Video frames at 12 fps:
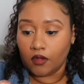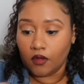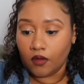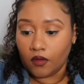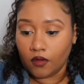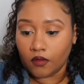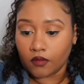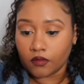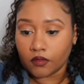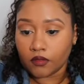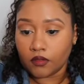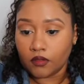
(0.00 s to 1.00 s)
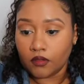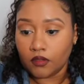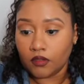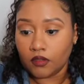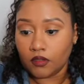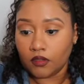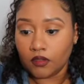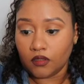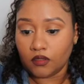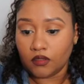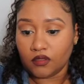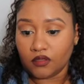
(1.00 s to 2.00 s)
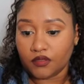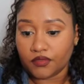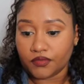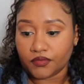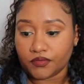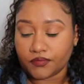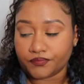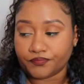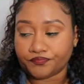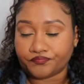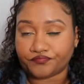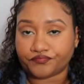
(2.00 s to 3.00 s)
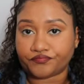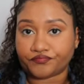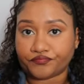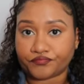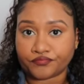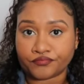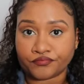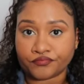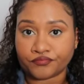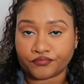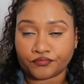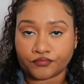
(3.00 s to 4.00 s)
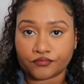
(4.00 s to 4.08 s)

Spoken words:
No one is speaking in this clip.